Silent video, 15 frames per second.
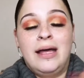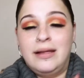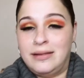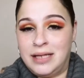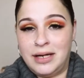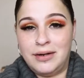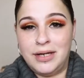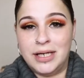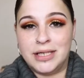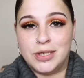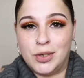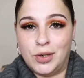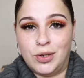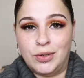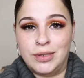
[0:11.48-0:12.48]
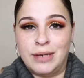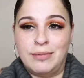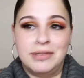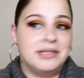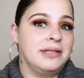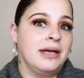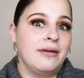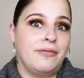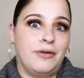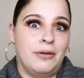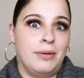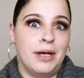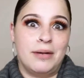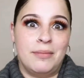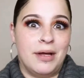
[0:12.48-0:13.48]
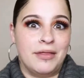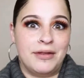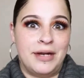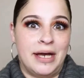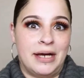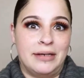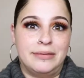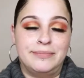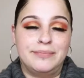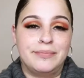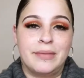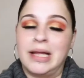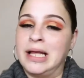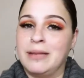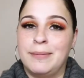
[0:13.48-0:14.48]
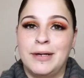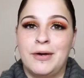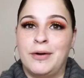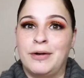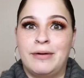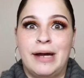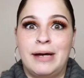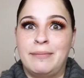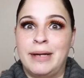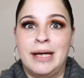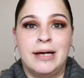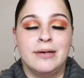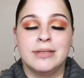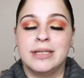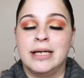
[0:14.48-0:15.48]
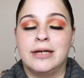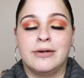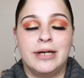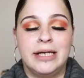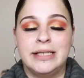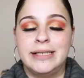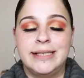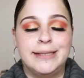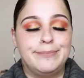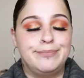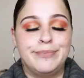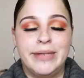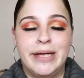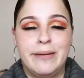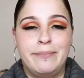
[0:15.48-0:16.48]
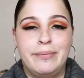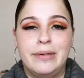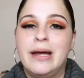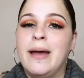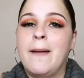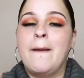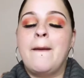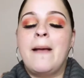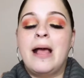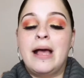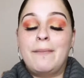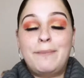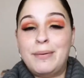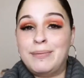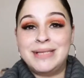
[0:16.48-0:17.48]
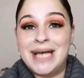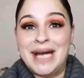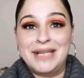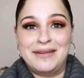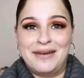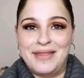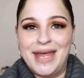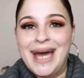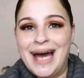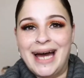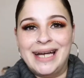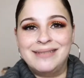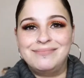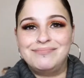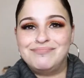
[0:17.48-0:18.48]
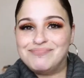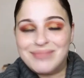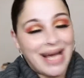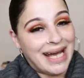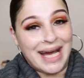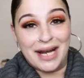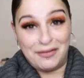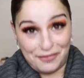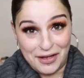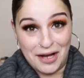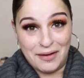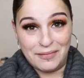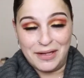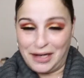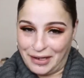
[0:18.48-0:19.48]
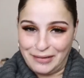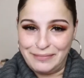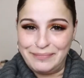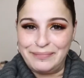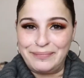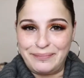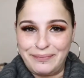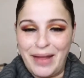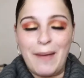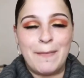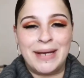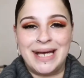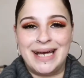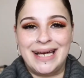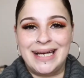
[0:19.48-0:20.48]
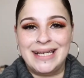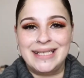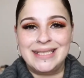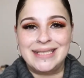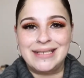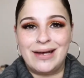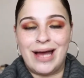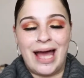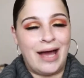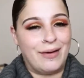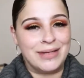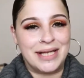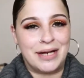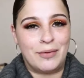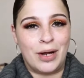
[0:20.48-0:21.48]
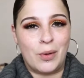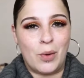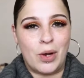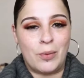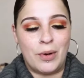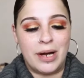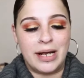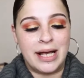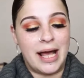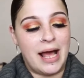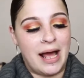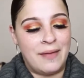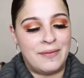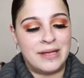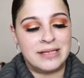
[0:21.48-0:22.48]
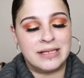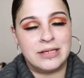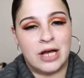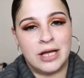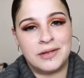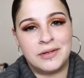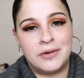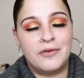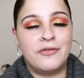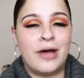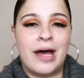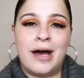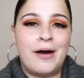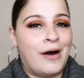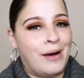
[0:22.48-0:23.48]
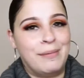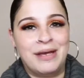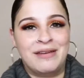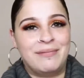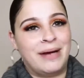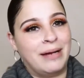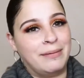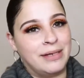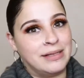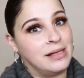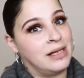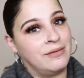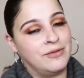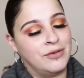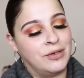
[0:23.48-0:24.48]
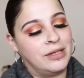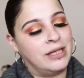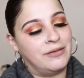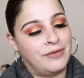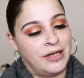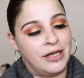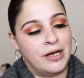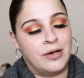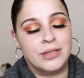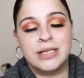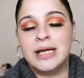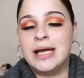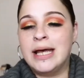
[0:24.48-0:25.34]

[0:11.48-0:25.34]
serious cold. I've been sick for about a month now. It's been going around my house like crazy, yep. But besides all that, I gotta film, you know, because I always gotta work. And this is also a hobby of mine because I love doing these videos,